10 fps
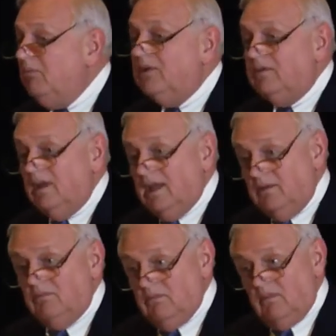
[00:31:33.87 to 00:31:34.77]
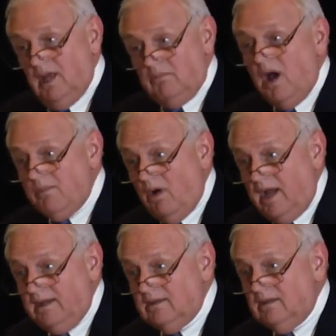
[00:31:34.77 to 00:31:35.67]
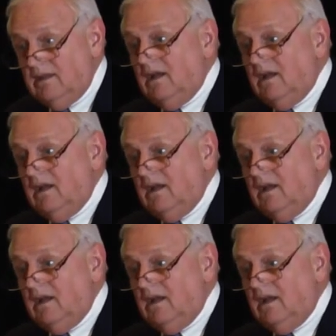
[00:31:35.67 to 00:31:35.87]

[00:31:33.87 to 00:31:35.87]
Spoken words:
But in my mind,